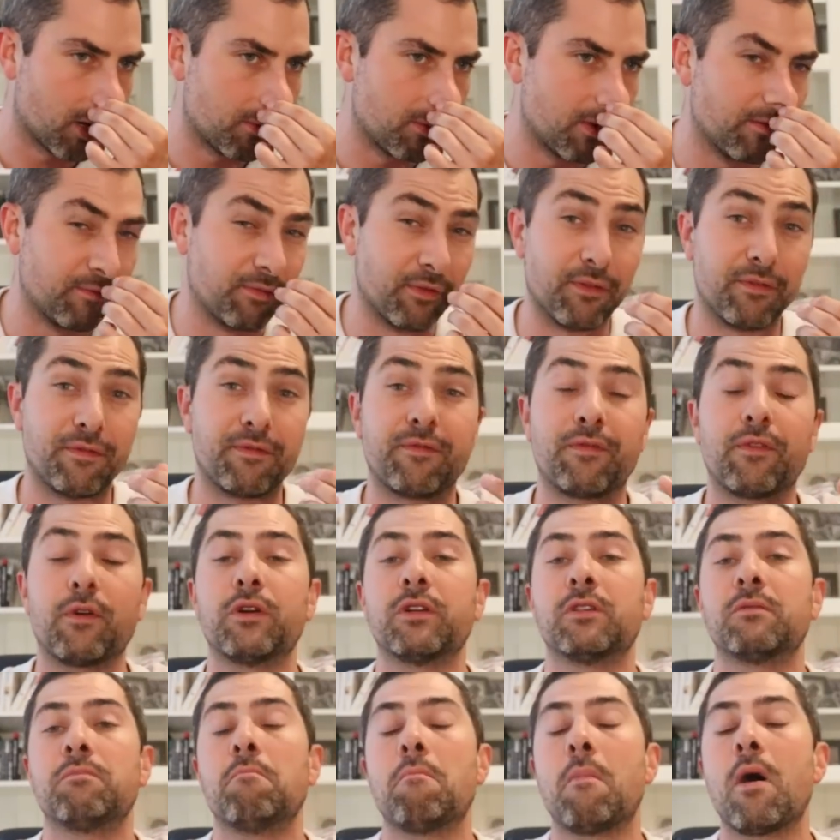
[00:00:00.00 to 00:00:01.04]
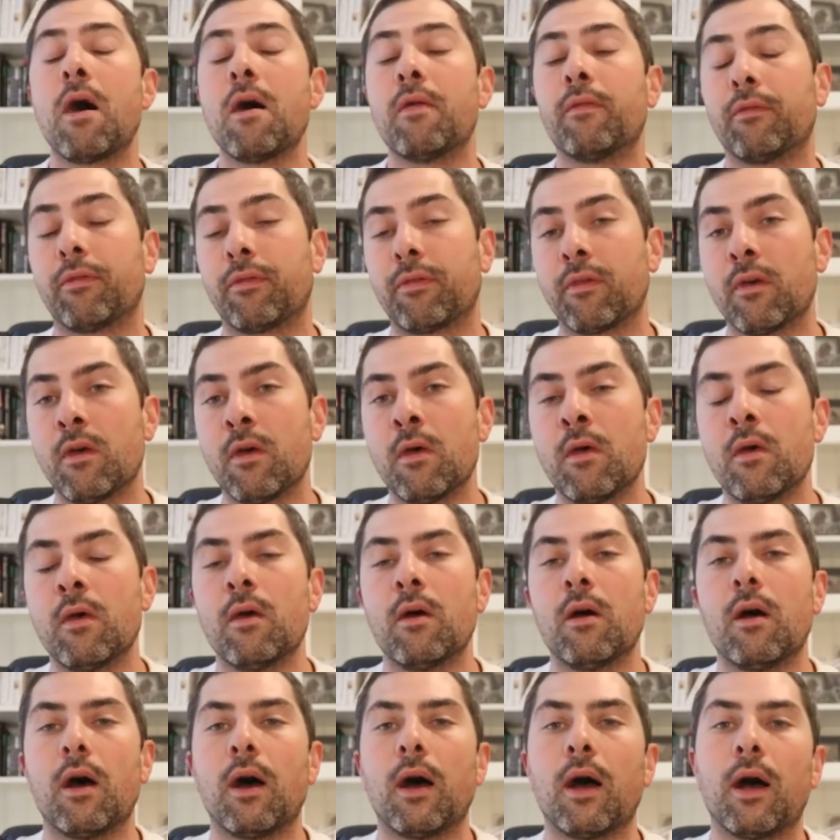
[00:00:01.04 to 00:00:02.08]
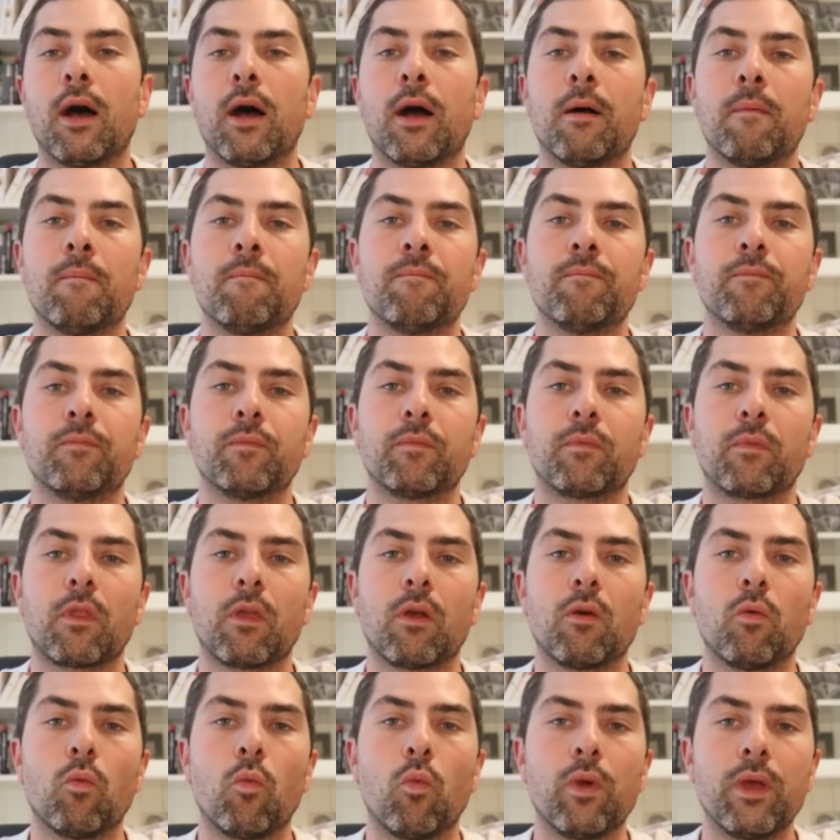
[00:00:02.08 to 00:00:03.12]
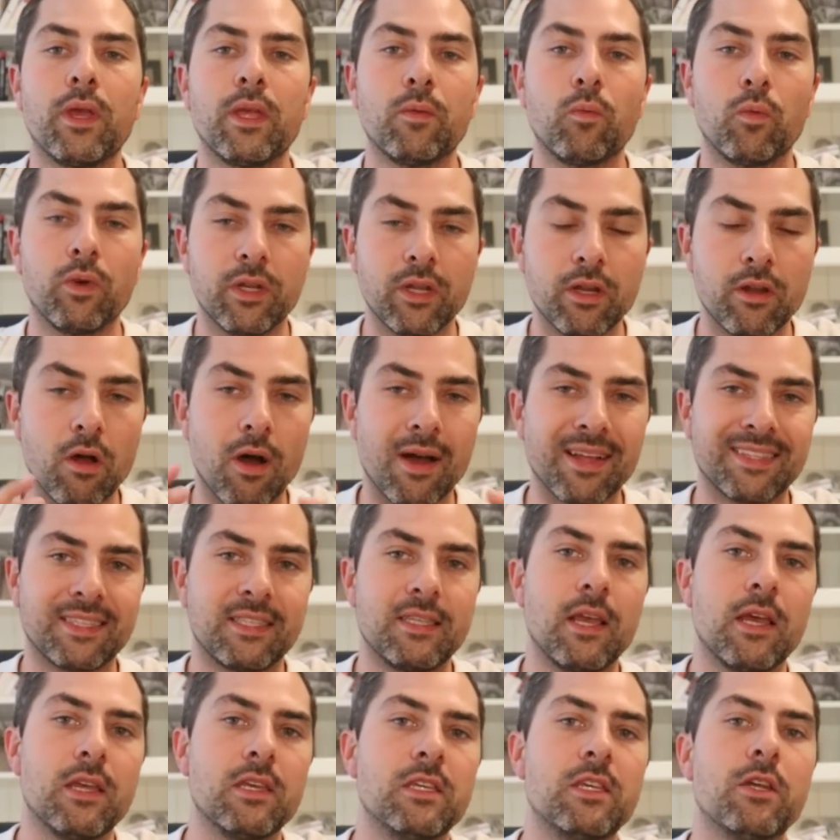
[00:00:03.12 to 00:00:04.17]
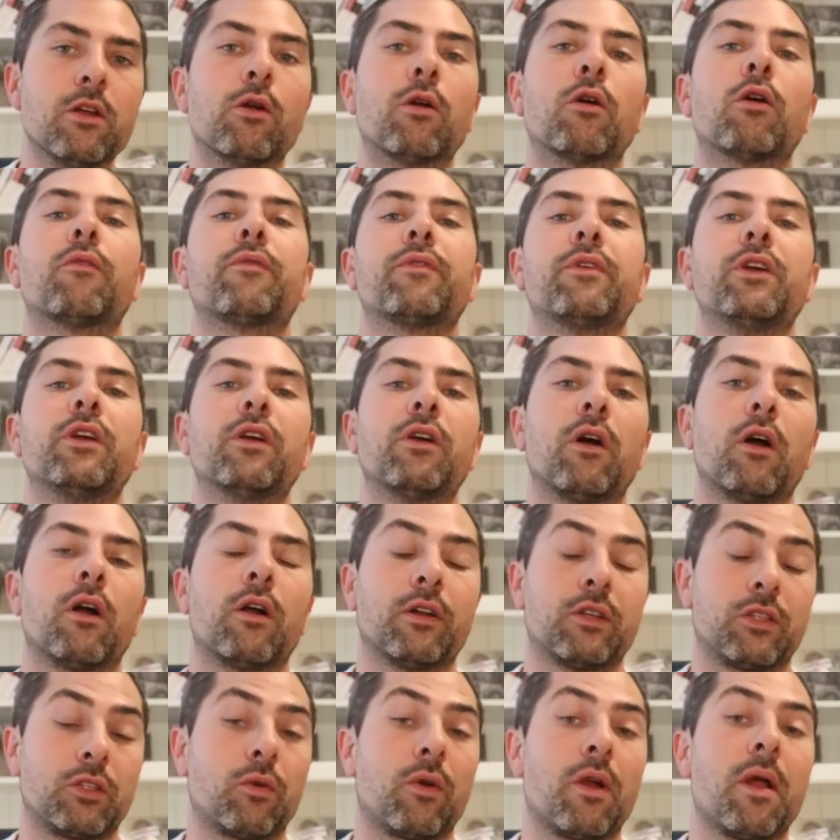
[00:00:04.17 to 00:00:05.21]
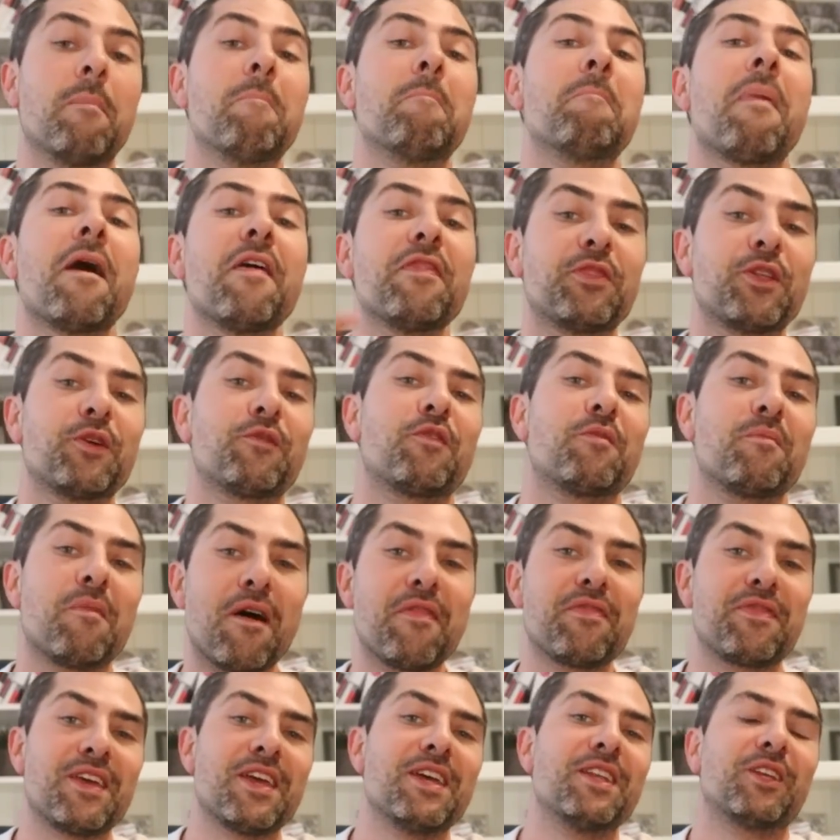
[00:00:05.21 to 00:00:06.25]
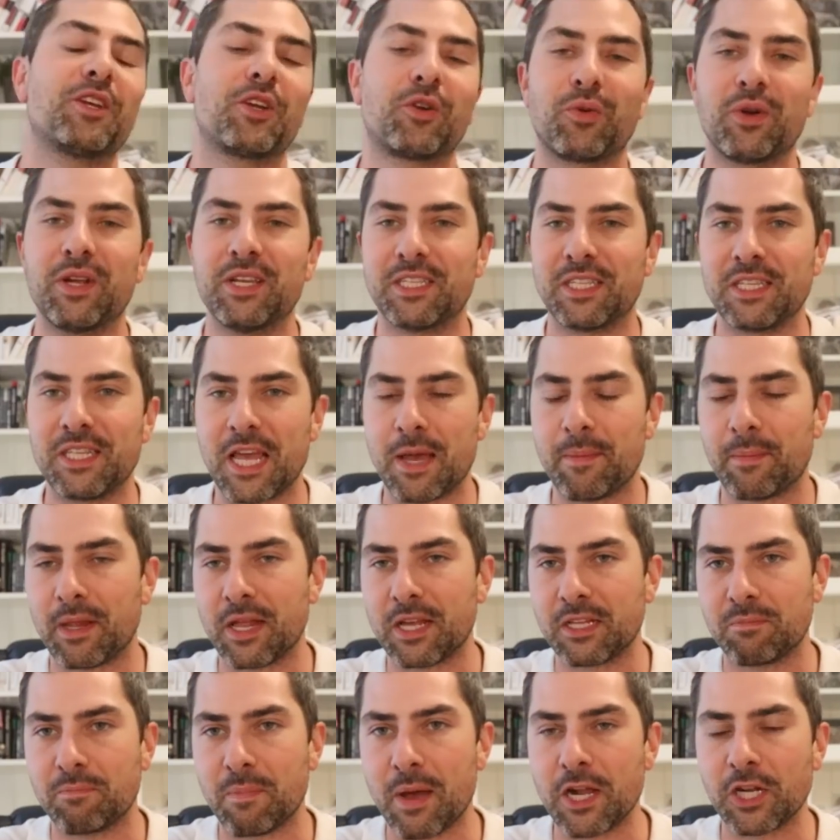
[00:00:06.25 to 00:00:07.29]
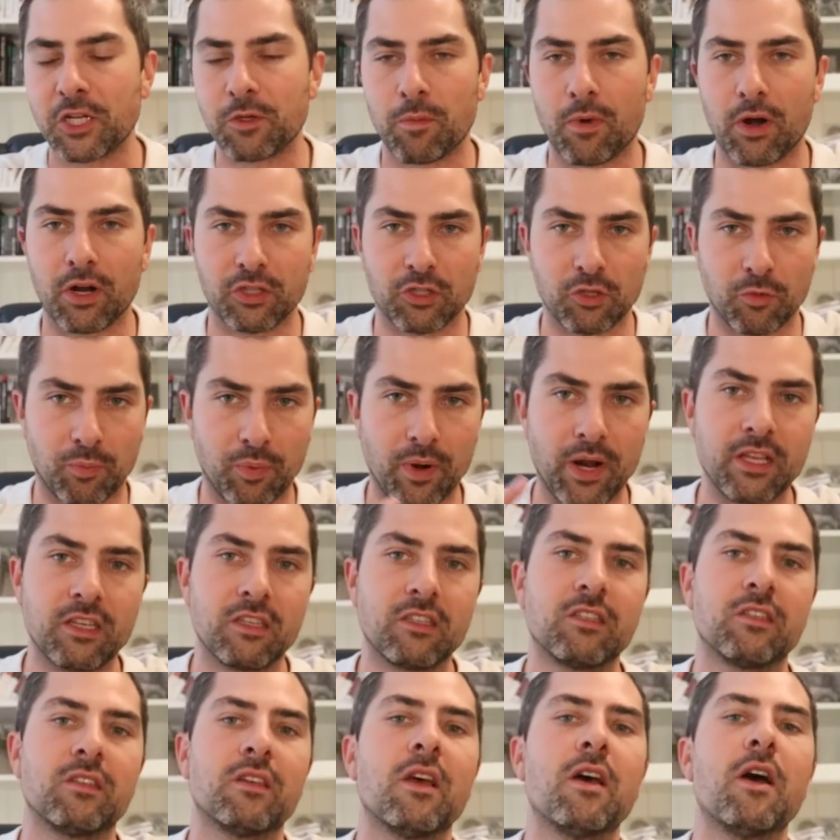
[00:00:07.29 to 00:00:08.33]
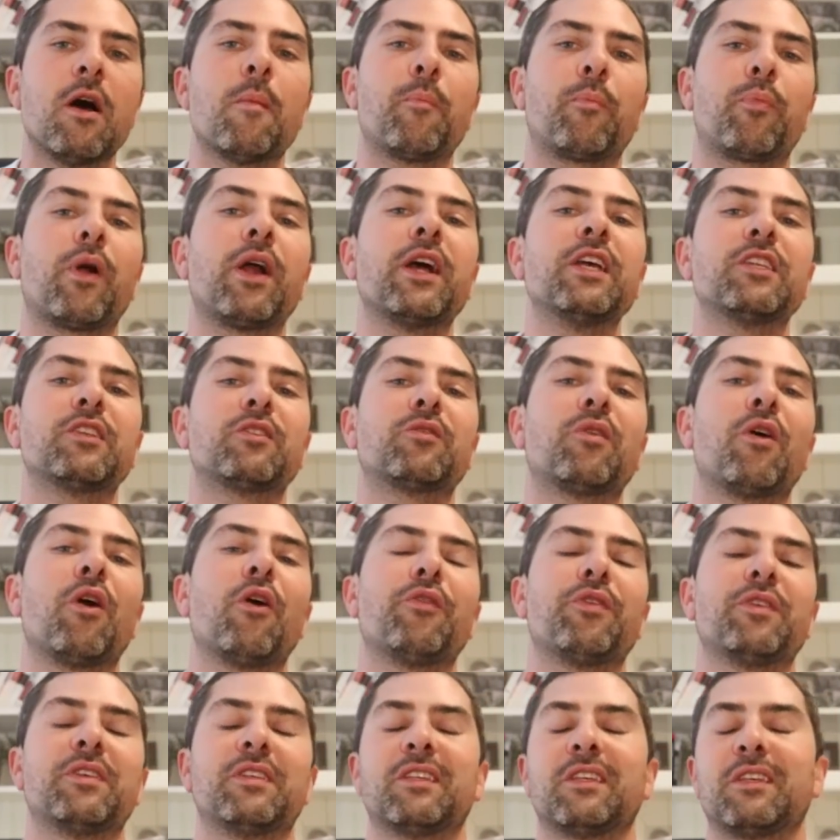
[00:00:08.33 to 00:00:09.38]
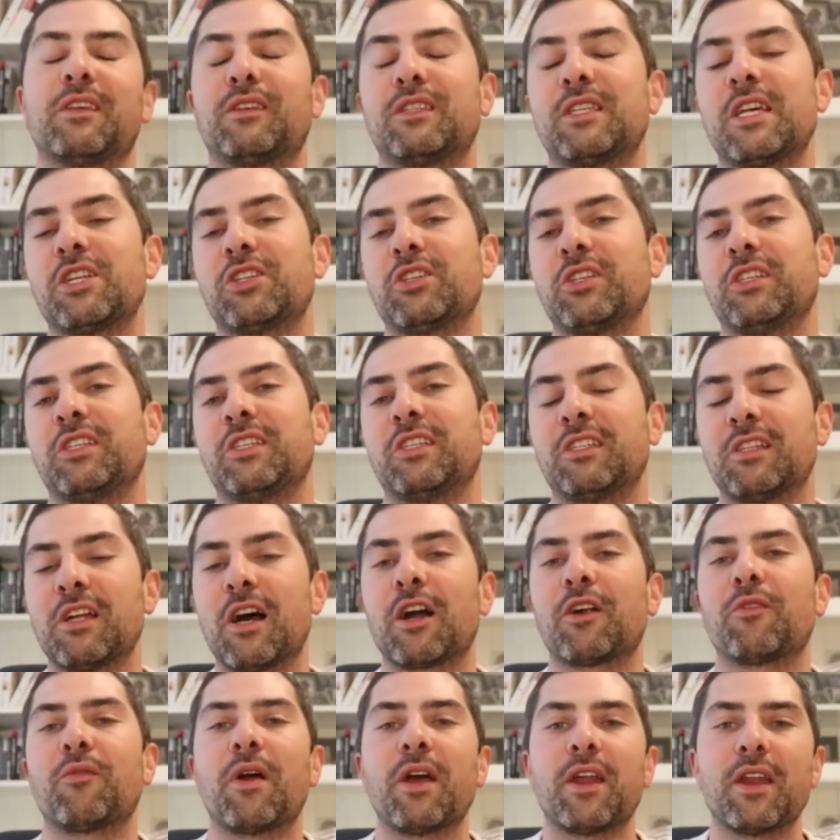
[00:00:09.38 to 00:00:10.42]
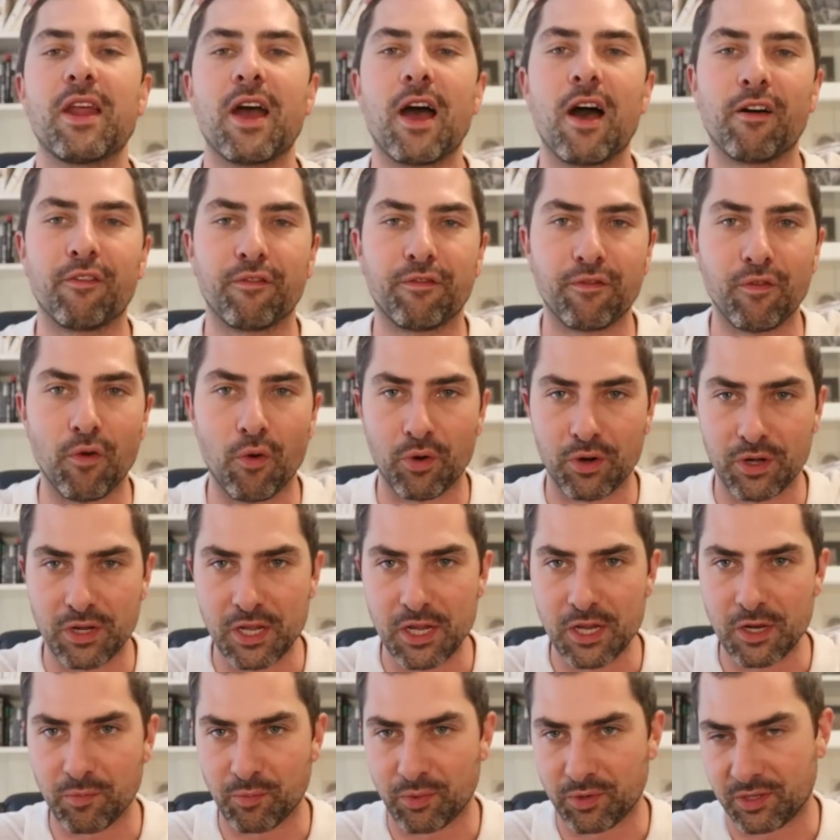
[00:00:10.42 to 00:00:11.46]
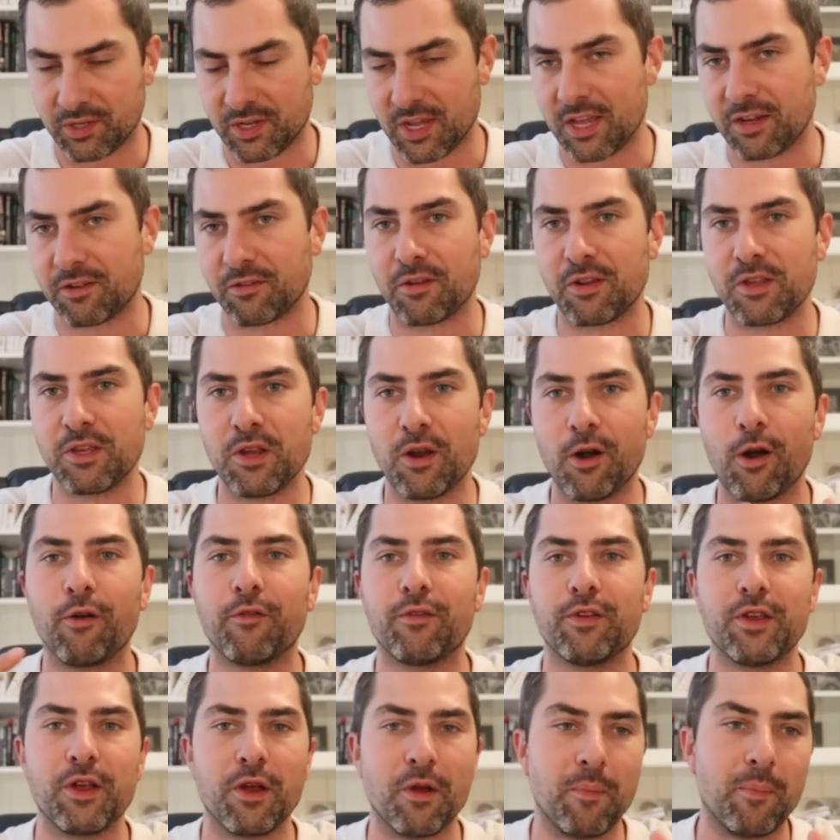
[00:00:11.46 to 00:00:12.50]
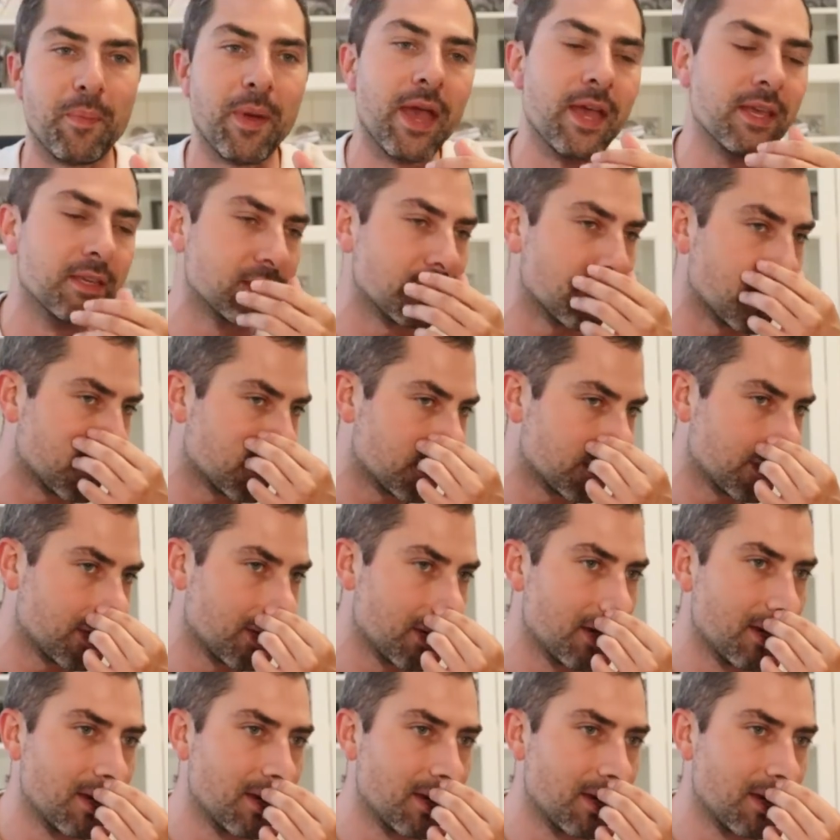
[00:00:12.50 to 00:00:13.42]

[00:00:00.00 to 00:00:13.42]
I mean, for the first month, um, we we did not see a year over year or sorry a month over month increase in the MLS benchmark. So prices price growth is essentially stuck right now at 14% on a year over year basis.